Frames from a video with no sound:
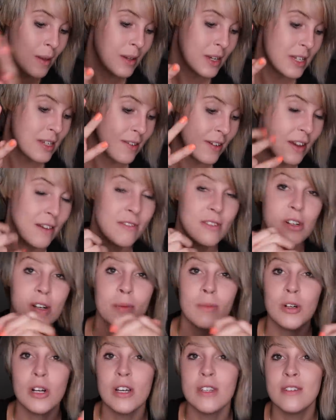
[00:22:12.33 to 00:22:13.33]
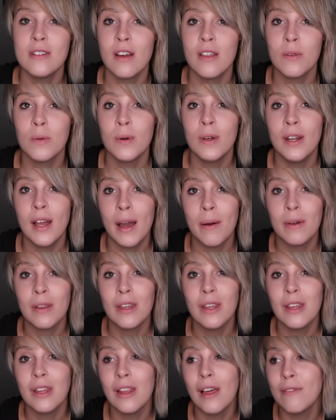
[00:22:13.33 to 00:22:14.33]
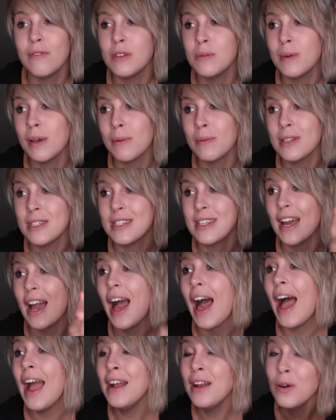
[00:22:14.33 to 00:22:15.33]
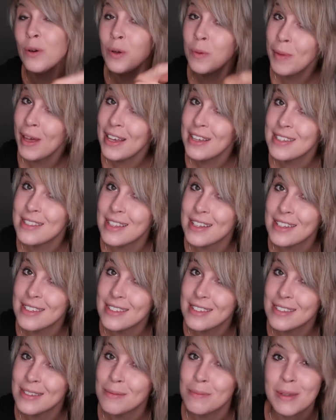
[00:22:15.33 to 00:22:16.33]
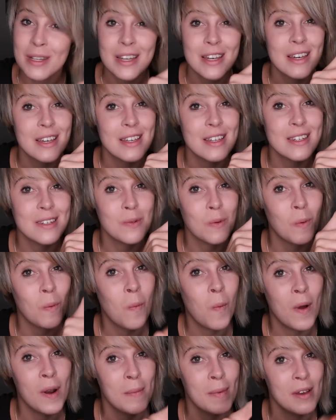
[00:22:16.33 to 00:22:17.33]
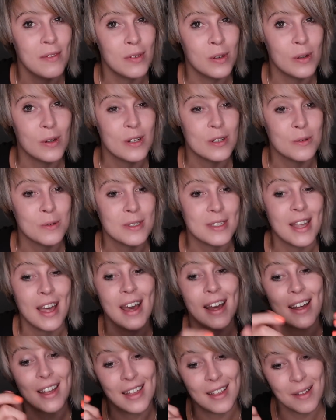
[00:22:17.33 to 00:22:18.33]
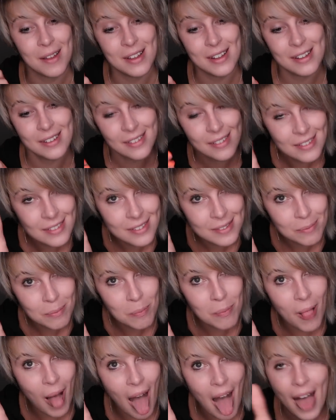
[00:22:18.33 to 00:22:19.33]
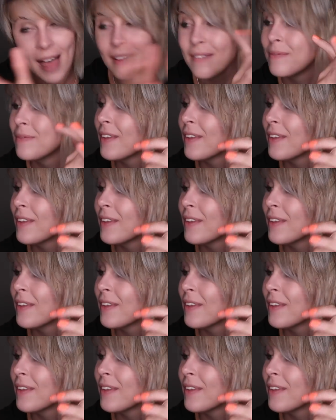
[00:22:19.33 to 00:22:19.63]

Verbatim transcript: Because if I ever come across another one, I would love to be able to say, I know who makes this because one of my viewers was like, but